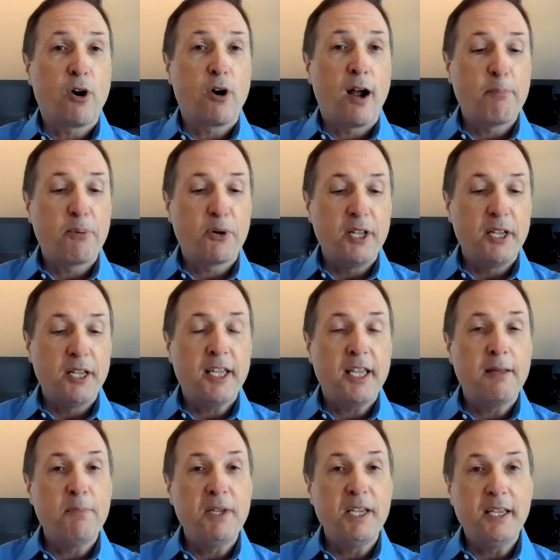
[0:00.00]
property
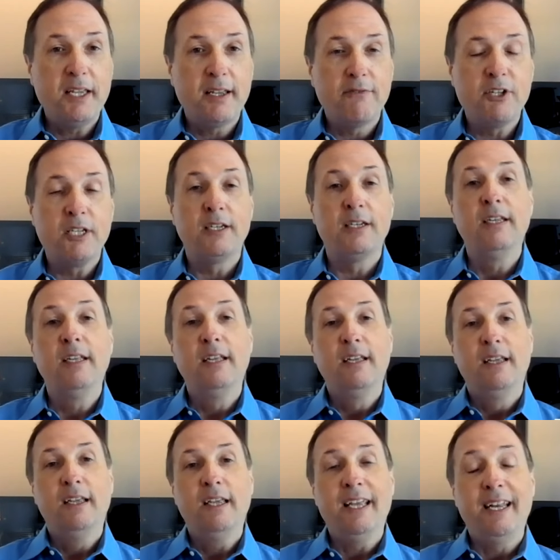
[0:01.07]
can be given
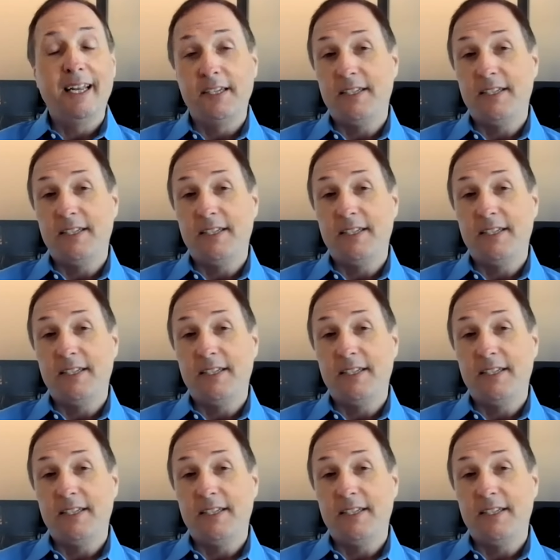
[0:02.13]
in